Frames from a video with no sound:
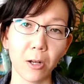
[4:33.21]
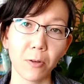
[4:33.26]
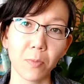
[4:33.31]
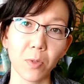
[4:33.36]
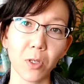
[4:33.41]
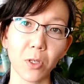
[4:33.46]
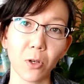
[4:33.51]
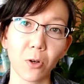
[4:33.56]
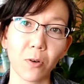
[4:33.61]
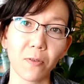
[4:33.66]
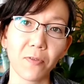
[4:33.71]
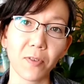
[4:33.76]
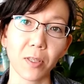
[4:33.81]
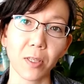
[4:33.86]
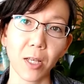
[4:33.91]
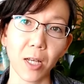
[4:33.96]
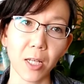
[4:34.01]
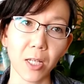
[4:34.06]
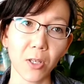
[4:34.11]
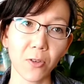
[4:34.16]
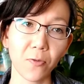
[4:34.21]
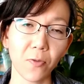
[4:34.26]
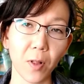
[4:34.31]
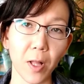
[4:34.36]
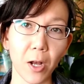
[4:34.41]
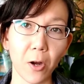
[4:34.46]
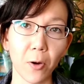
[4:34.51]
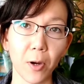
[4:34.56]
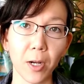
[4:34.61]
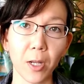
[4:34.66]
So if it does
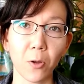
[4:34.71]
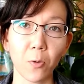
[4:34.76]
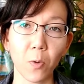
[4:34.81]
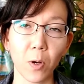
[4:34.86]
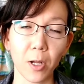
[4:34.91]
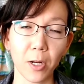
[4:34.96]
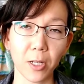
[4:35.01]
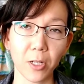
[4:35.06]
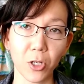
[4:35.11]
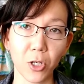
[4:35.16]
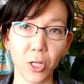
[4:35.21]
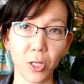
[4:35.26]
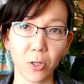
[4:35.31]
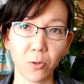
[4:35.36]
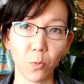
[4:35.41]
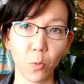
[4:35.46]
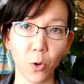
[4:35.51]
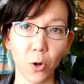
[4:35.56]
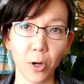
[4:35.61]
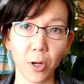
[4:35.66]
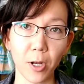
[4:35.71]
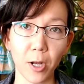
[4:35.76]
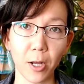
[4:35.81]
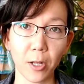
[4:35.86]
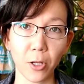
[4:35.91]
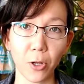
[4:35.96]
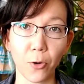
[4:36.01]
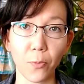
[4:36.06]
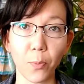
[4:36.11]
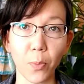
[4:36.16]
flower and you want to just work
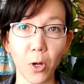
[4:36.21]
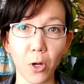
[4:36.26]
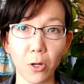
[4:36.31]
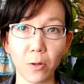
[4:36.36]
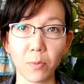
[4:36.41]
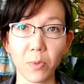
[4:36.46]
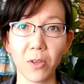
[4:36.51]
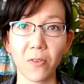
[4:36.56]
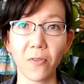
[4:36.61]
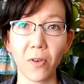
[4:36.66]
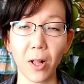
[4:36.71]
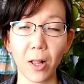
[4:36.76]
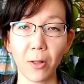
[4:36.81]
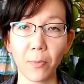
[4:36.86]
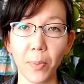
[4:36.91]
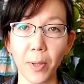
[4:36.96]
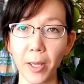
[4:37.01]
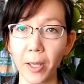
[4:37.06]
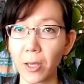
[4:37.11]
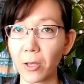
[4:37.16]
on your bulb developing,